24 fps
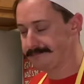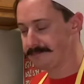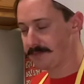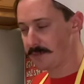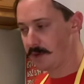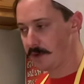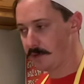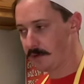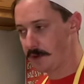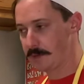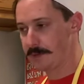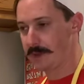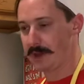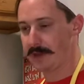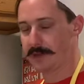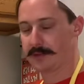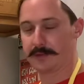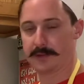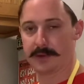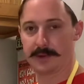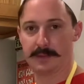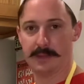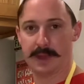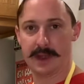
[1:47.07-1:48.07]
for about 3
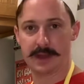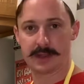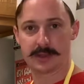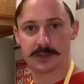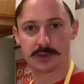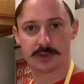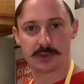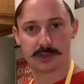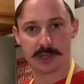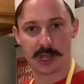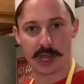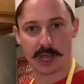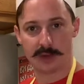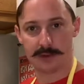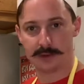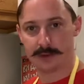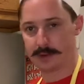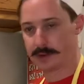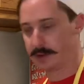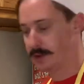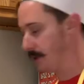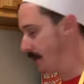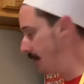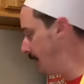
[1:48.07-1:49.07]
minutes or so
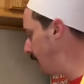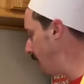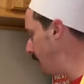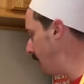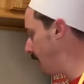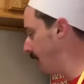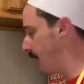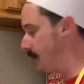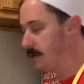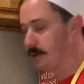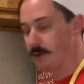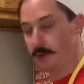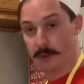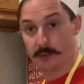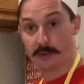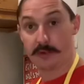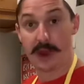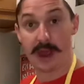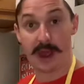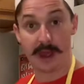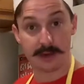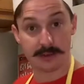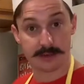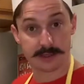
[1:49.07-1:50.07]
until it
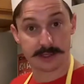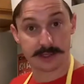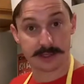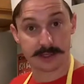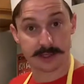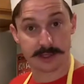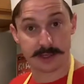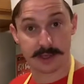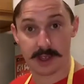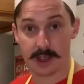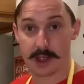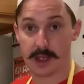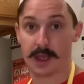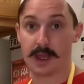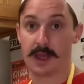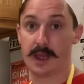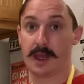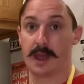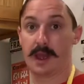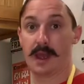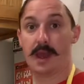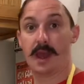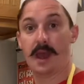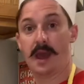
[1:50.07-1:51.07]
browns.
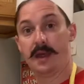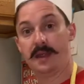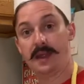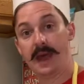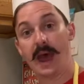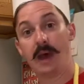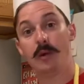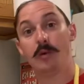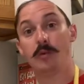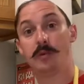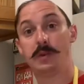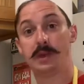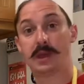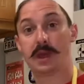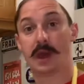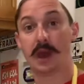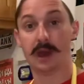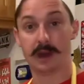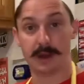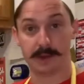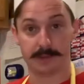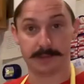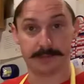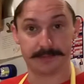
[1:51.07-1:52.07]
And that will
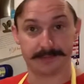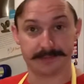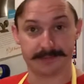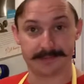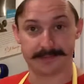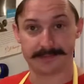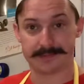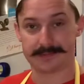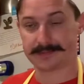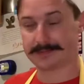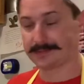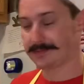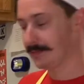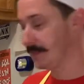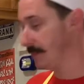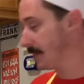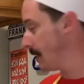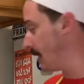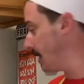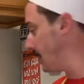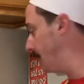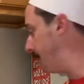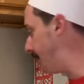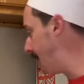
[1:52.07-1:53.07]
become
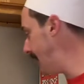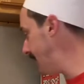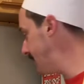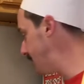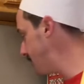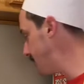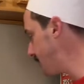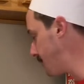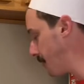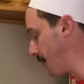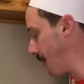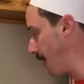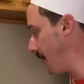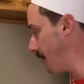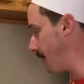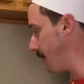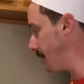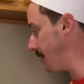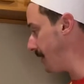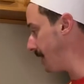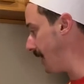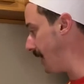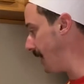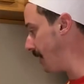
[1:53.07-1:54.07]
the basis for
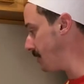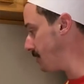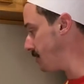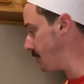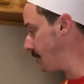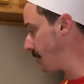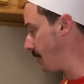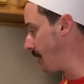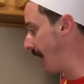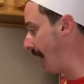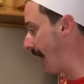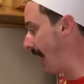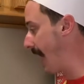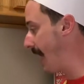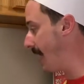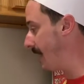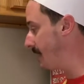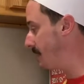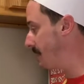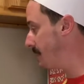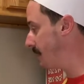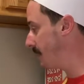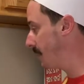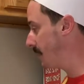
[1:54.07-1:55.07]
everything else. You're going to add
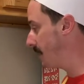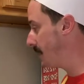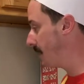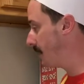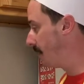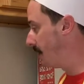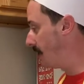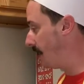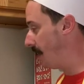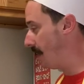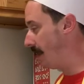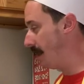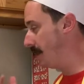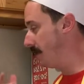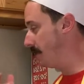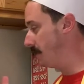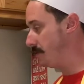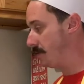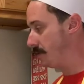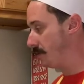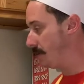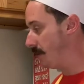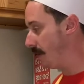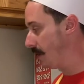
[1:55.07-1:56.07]
a
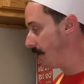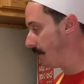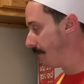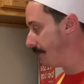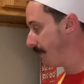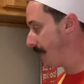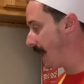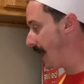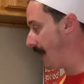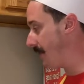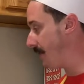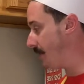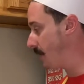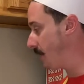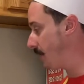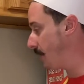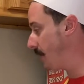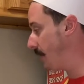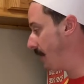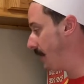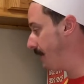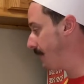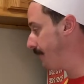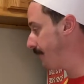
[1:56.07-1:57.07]
little heavy
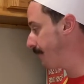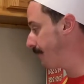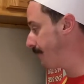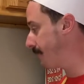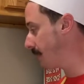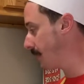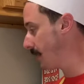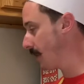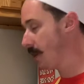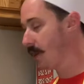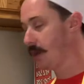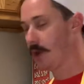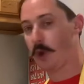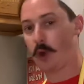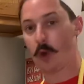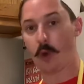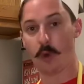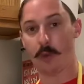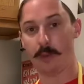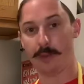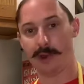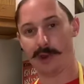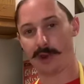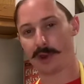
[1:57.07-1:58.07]
cream. Whole
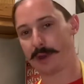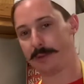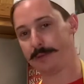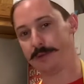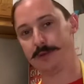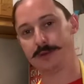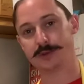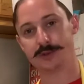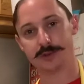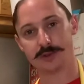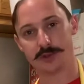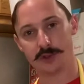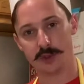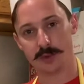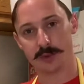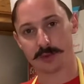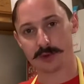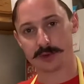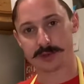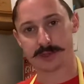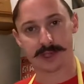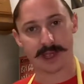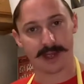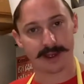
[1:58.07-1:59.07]
milk, I'm using 2%
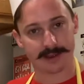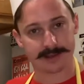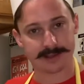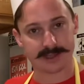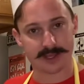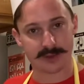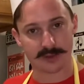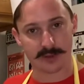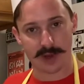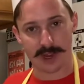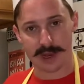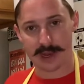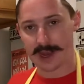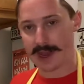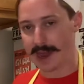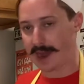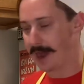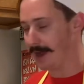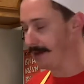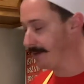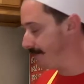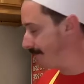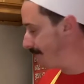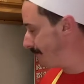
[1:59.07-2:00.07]
because that's what I
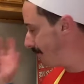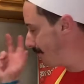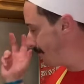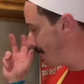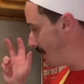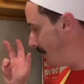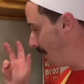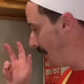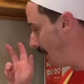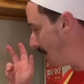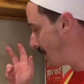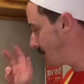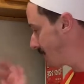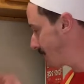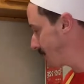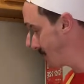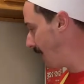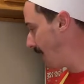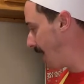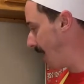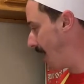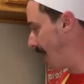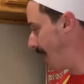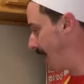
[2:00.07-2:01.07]
got. Nuts
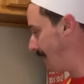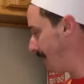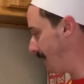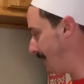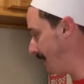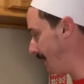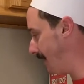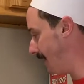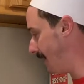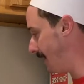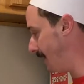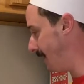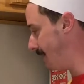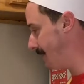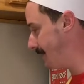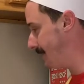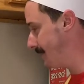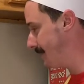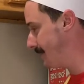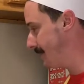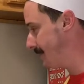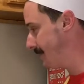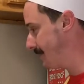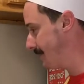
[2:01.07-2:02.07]
and a
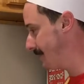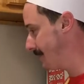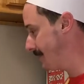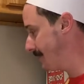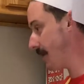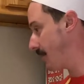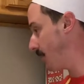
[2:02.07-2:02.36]
lot of